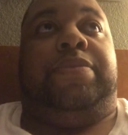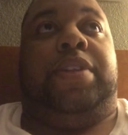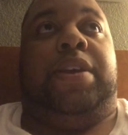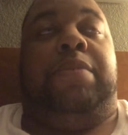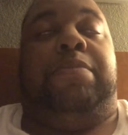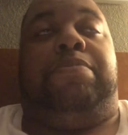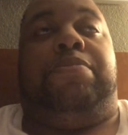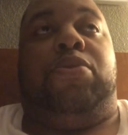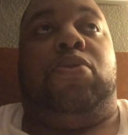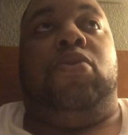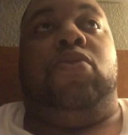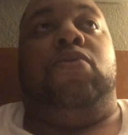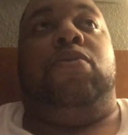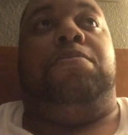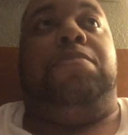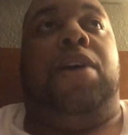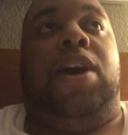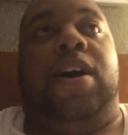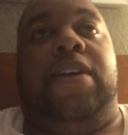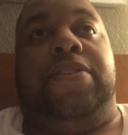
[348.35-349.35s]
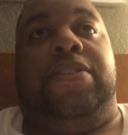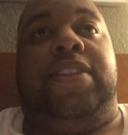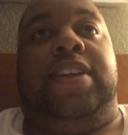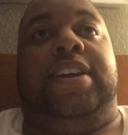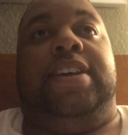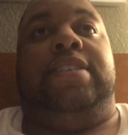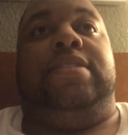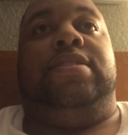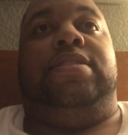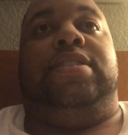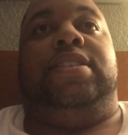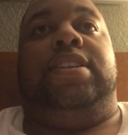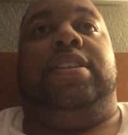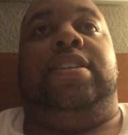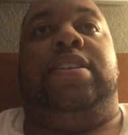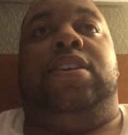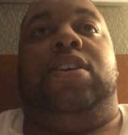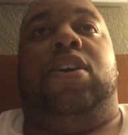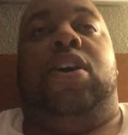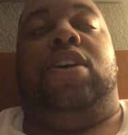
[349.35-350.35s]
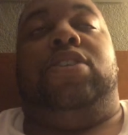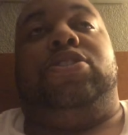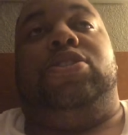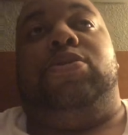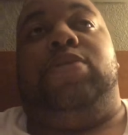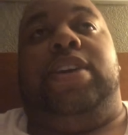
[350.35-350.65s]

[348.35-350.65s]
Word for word: improve upon things and also